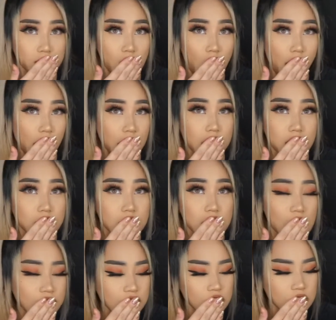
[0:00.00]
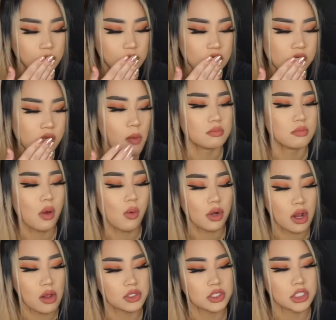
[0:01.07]
I know it's not just me, but when
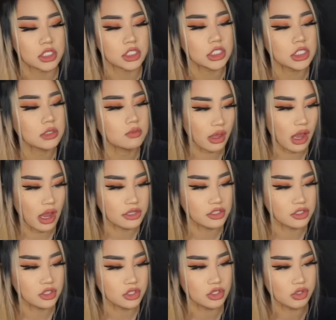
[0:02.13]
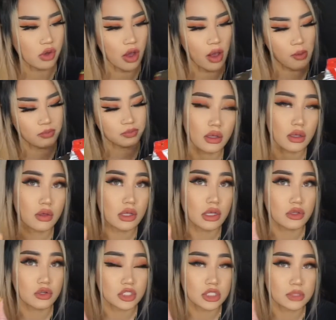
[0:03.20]
I was younger, I used to um
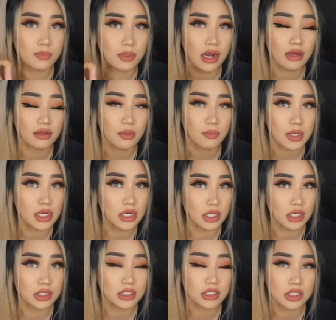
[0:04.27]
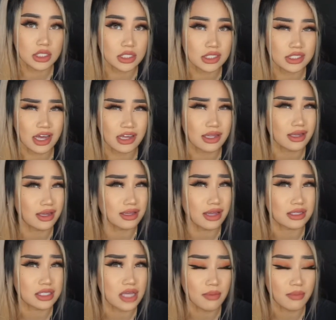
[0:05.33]
either spit out the peanuts because I think at that
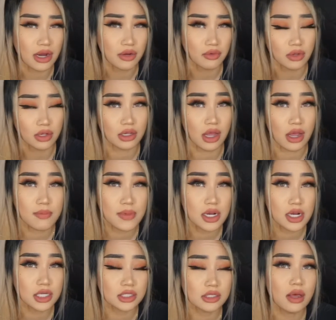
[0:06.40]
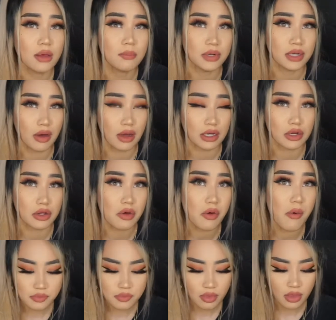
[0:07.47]
time I didn't really like peanuts, but now I do
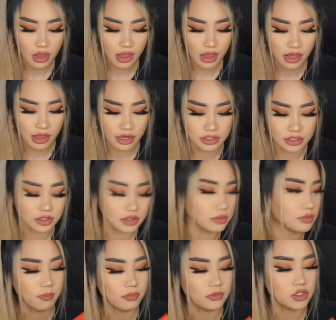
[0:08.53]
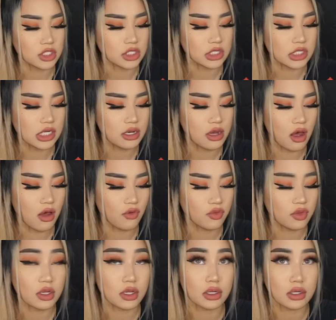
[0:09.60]
and just eat off
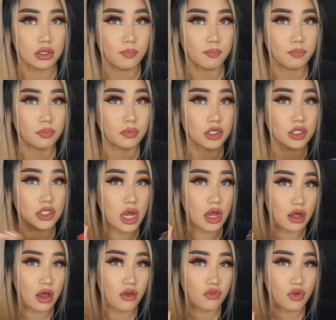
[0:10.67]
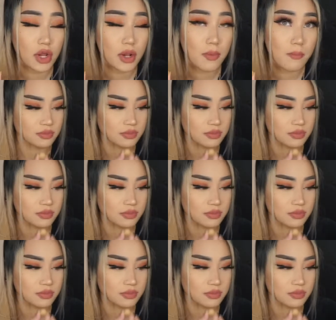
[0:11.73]
the, the shell covering.